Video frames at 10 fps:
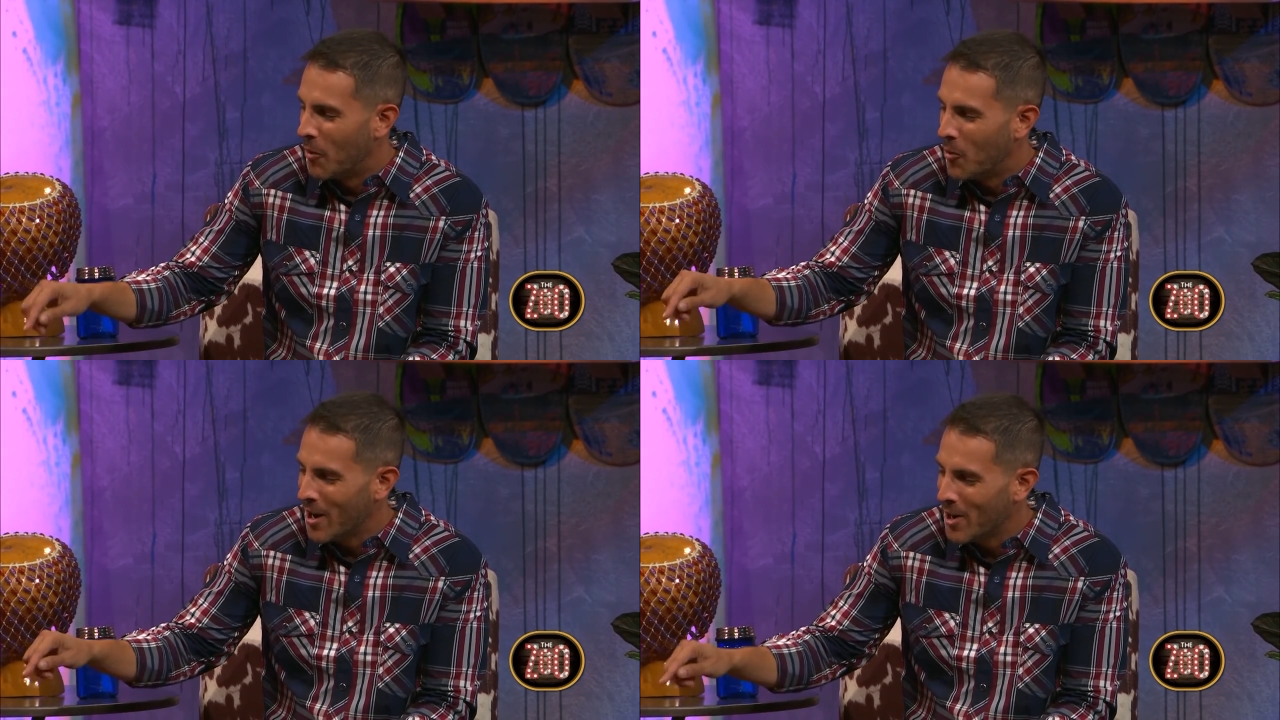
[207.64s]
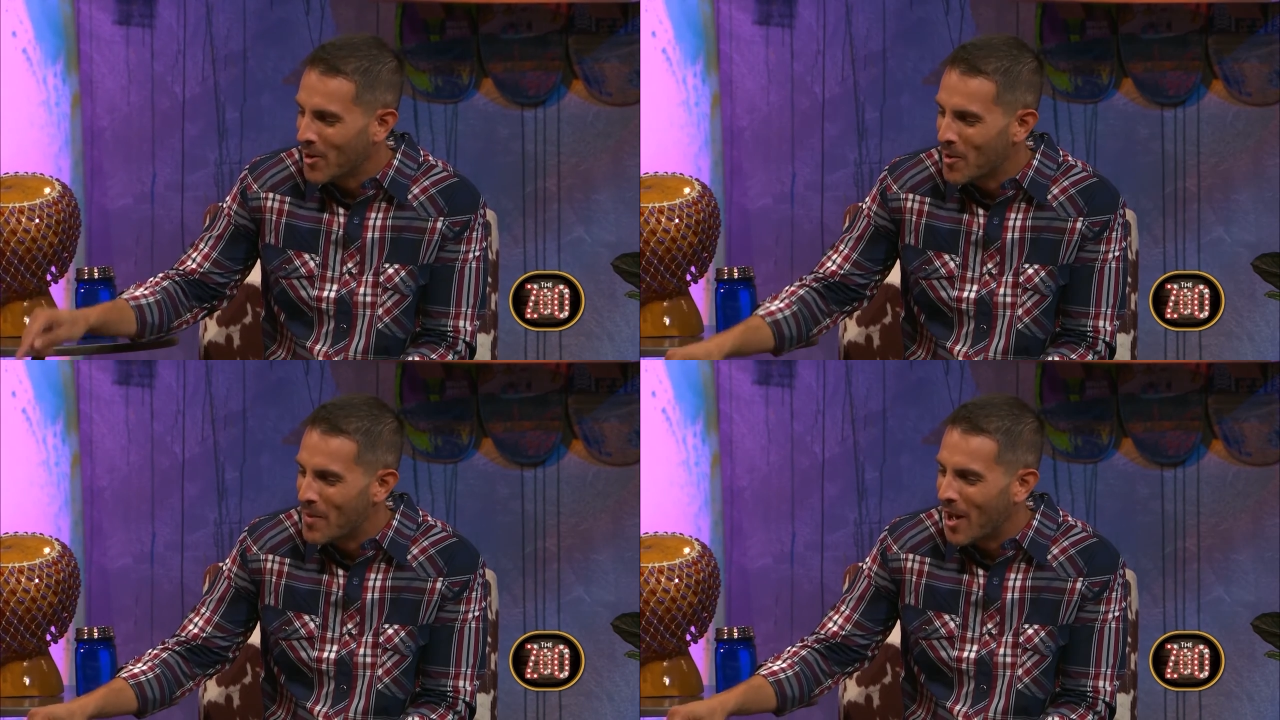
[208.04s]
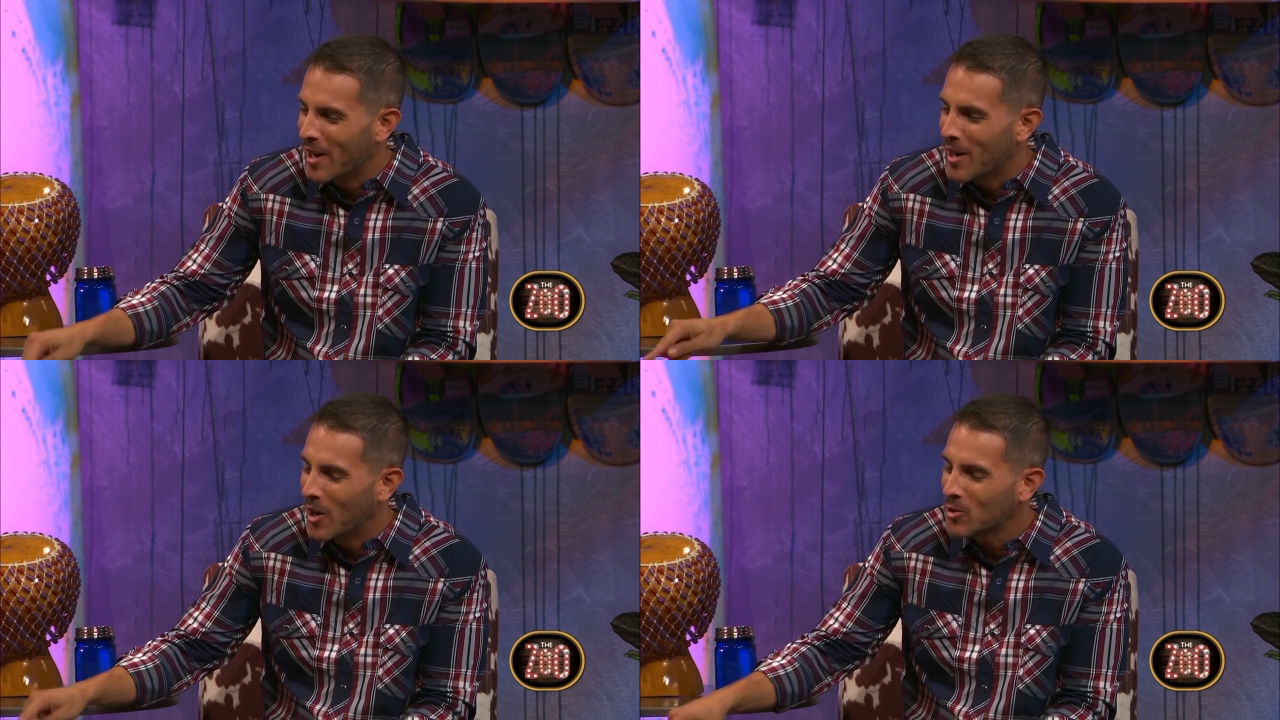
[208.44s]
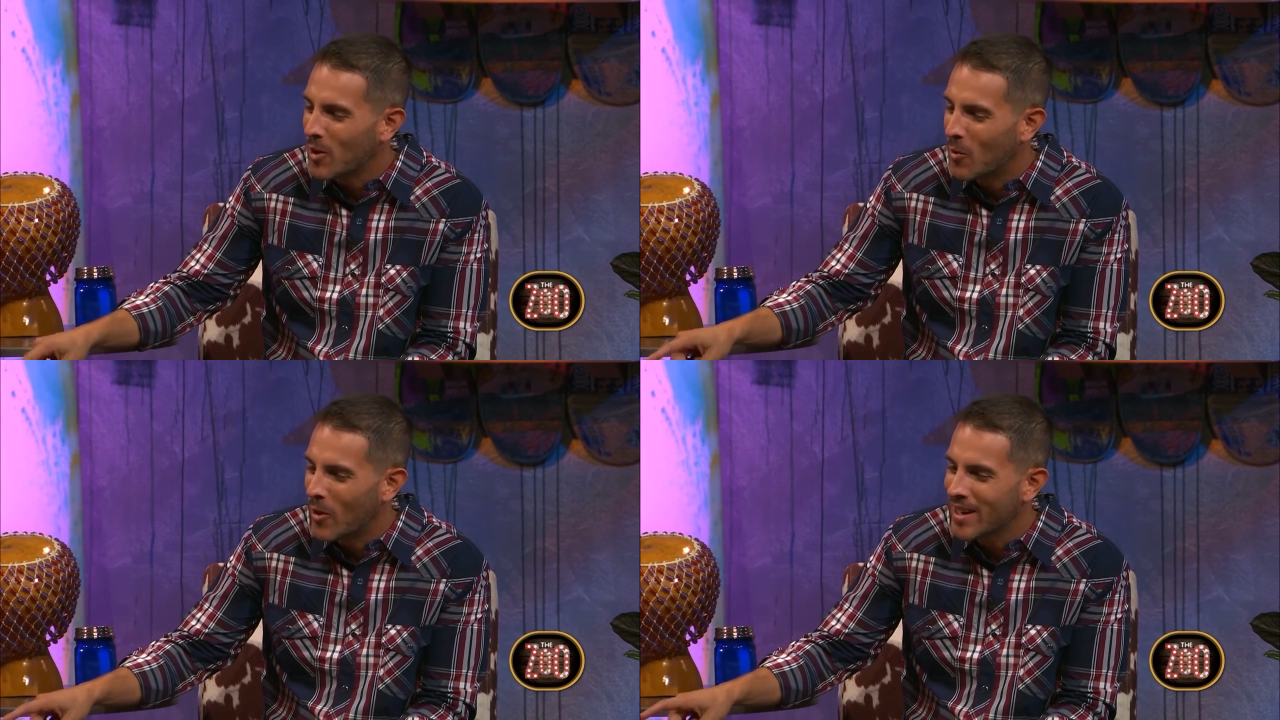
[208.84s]
I want to know about it, and also I
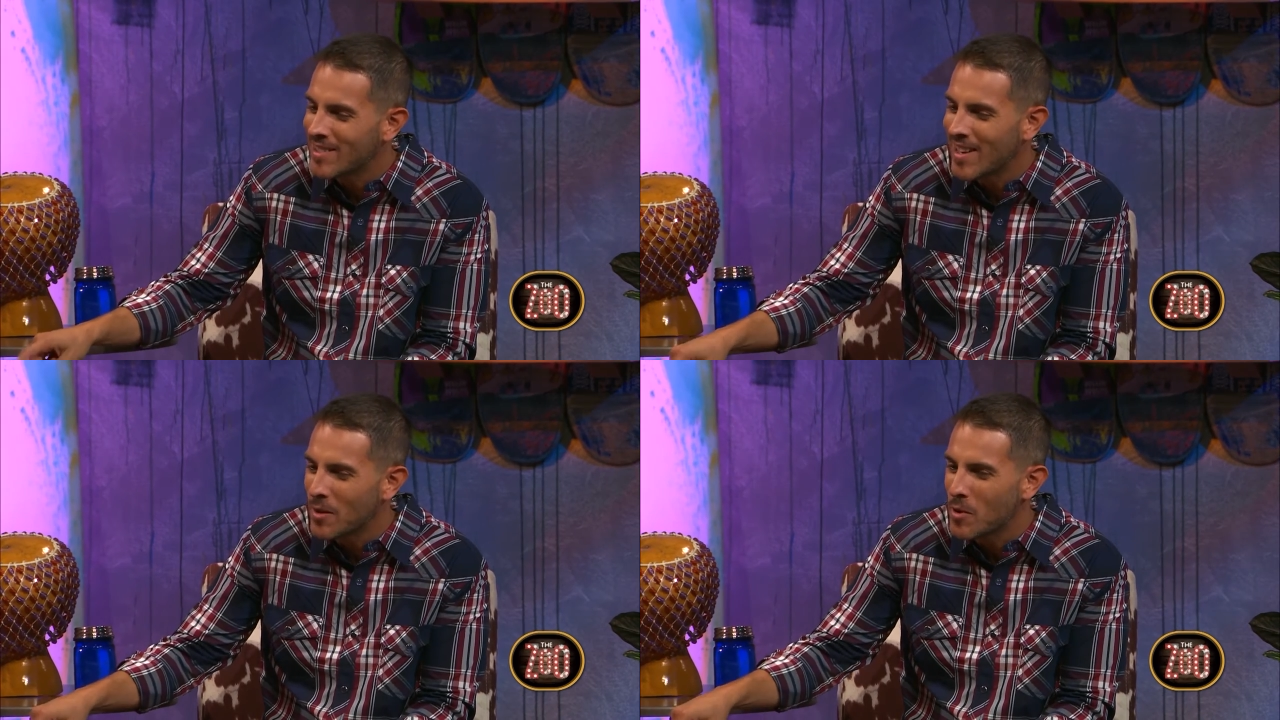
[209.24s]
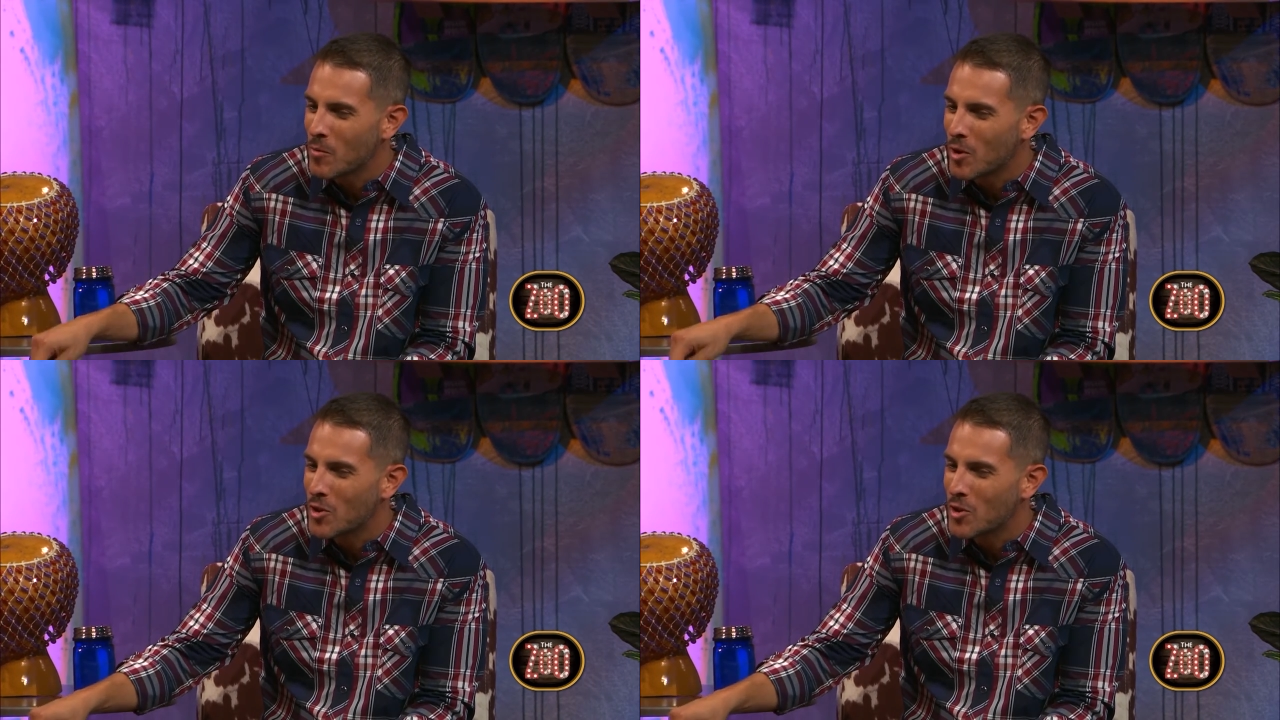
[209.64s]
want to segue where,